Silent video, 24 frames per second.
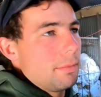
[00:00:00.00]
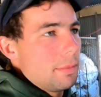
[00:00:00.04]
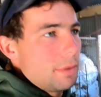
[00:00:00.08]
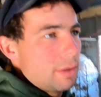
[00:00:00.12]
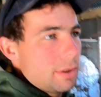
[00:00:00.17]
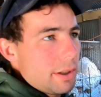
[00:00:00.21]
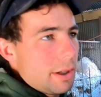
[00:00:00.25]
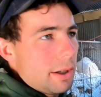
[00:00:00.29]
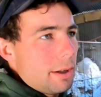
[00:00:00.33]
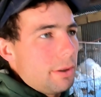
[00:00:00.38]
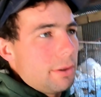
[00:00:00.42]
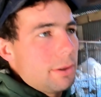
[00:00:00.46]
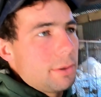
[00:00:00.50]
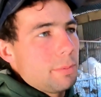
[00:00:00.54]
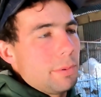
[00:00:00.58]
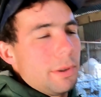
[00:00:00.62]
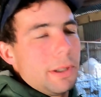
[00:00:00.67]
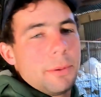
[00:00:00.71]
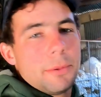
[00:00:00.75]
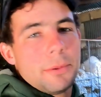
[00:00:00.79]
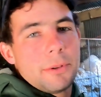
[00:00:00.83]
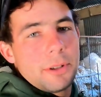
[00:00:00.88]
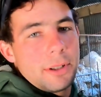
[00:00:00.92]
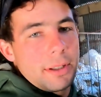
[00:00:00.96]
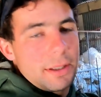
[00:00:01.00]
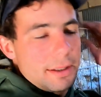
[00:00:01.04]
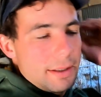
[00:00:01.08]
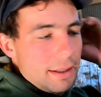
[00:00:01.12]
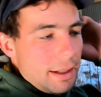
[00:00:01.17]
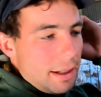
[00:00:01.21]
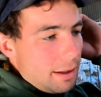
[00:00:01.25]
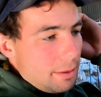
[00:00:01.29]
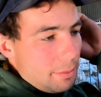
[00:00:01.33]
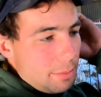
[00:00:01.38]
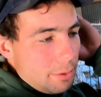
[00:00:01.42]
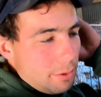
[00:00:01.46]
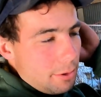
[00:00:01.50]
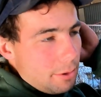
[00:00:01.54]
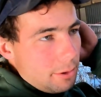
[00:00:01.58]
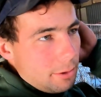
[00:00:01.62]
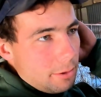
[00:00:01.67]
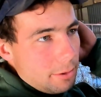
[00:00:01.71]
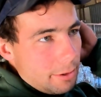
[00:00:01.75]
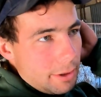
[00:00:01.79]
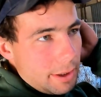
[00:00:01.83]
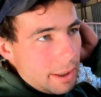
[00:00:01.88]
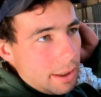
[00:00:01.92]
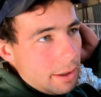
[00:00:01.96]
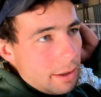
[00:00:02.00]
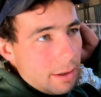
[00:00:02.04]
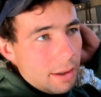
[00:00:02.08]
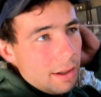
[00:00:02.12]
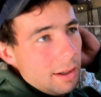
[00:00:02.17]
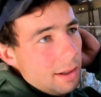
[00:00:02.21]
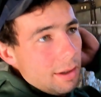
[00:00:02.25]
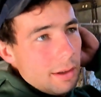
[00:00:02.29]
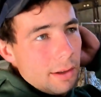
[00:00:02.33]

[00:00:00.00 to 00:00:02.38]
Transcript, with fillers: So Springwater stud at Brewer and then